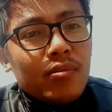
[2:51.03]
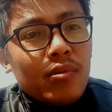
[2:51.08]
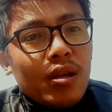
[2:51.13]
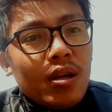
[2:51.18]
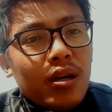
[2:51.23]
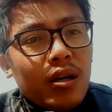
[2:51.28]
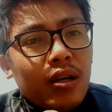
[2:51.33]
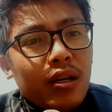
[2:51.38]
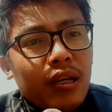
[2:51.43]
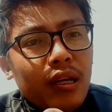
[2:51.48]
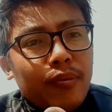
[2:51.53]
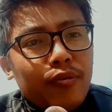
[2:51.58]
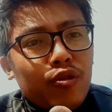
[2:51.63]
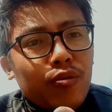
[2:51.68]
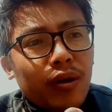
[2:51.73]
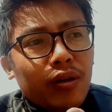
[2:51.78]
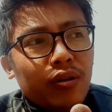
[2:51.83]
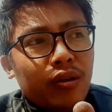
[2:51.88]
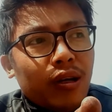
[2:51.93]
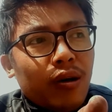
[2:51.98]
if you
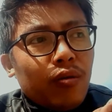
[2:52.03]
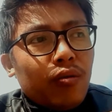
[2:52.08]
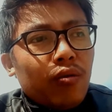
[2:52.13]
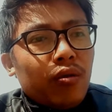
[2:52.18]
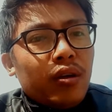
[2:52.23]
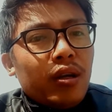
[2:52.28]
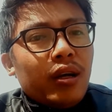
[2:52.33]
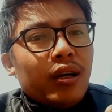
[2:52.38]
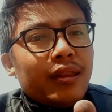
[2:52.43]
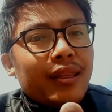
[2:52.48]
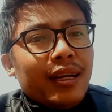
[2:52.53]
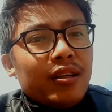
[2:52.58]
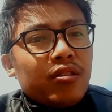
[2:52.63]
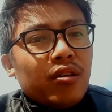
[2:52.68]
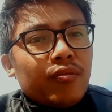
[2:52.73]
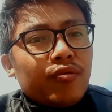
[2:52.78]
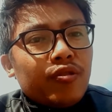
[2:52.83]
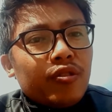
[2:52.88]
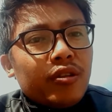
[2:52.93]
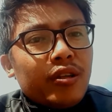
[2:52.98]
want to download that
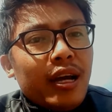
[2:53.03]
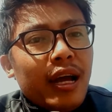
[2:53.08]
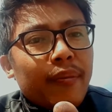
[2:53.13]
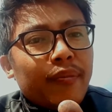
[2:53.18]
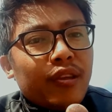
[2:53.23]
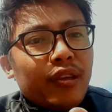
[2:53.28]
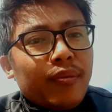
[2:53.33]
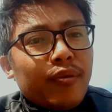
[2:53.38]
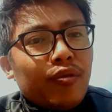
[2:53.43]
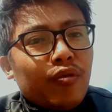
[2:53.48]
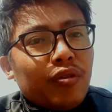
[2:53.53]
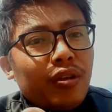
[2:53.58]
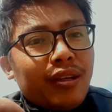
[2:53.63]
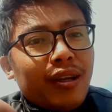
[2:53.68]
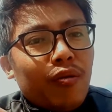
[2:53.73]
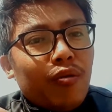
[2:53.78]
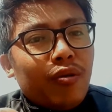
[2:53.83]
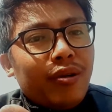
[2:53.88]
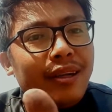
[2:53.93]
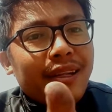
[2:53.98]
software, I'm giving you the
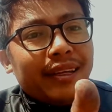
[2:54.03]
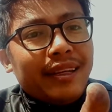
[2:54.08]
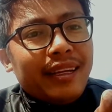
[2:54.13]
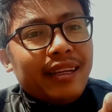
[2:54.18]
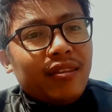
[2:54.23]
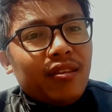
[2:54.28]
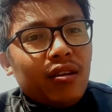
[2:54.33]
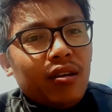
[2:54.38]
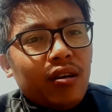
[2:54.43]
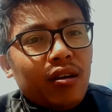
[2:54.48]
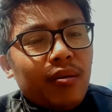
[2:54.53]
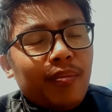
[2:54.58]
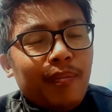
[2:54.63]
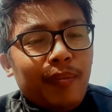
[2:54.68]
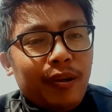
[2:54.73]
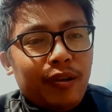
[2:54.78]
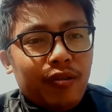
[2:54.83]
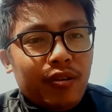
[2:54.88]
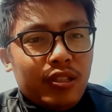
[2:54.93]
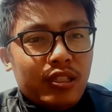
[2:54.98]
download link in the
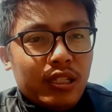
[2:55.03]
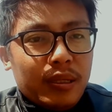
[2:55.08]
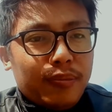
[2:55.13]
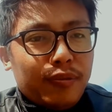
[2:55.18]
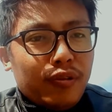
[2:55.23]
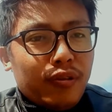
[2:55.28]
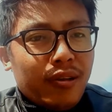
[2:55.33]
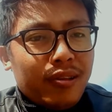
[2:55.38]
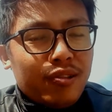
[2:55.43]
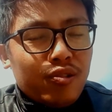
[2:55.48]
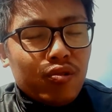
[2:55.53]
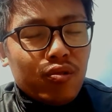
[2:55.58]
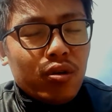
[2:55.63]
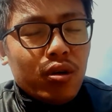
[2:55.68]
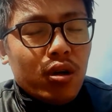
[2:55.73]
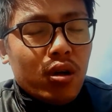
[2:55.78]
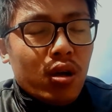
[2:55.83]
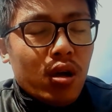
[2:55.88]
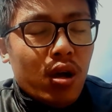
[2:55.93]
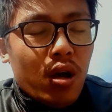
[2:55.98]
video description also.
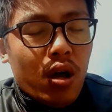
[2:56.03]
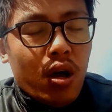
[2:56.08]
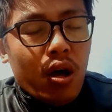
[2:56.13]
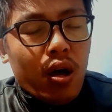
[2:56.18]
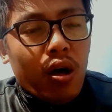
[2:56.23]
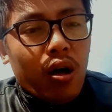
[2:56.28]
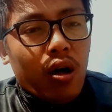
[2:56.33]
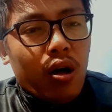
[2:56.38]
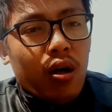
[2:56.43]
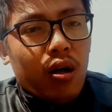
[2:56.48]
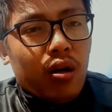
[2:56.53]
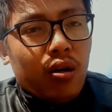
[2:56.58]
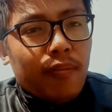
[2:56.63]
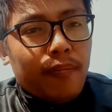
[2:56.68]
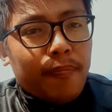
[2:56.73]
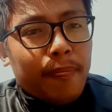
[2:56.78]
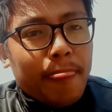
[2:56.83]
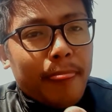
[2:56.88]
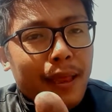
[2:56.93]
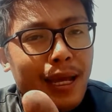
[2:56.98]

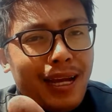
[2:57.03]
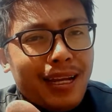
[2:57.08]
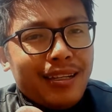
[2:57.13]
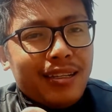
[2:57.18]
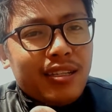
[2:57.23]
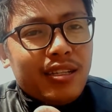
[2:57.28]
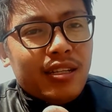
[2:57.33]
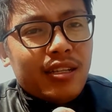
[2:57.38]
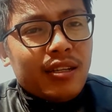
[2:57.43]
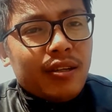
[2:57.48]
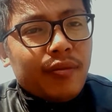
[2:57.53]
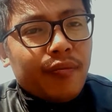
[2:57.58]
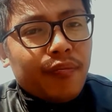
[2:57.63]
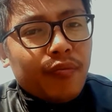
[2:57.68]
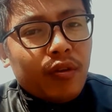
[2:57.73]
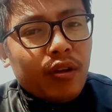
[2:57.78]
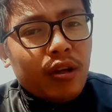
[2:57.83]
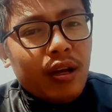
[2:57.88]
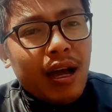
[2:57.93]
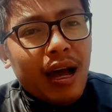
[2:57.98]
And
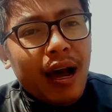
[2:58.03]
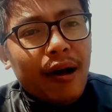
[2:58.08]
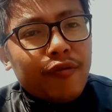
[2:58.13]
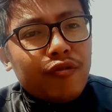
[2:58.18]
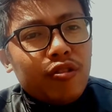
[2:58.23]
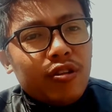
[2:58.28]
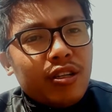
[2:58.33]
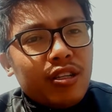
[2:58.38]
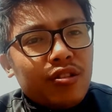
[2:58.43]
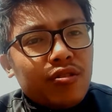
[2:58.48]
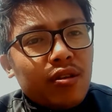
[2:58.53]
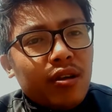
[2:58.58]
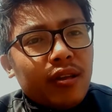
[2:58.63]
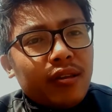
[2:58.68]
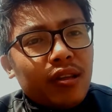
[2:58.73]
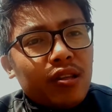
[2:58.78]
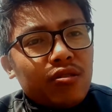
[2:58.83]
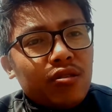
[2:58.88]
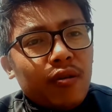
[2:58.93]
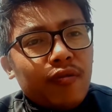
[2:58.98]
after installing
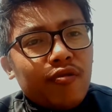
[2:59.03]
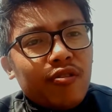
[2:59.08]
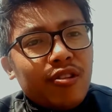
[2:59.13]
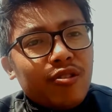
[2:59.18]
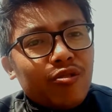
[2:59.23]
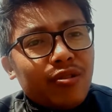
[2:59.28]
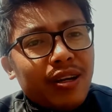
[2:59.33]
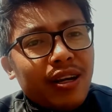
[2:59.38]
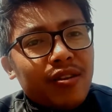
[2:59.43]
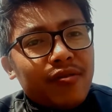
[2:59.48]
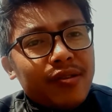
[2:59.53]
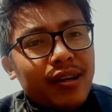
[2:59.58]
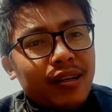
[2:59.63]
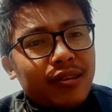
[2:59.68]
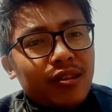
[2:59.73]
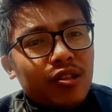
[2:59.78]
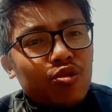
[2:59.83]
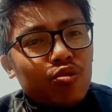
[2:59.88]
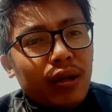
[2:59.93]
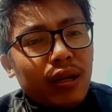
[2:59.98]
this software, you can try
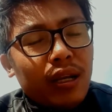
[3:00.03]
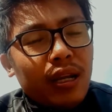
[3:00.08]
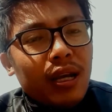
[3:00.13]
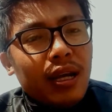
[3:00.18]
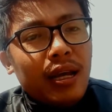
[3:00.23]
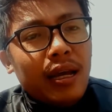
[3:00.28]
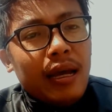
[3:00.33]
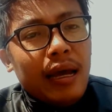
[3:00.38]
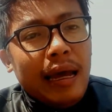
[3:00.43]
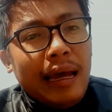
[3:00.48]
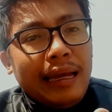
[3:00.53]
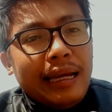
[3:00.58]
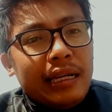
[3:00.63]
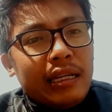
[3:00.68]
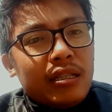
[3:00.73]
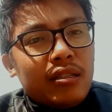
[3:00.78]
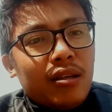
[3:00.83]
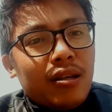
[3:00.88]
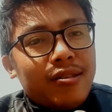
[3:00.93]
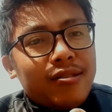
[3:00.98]
this one.
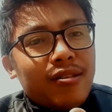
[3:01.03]
It's also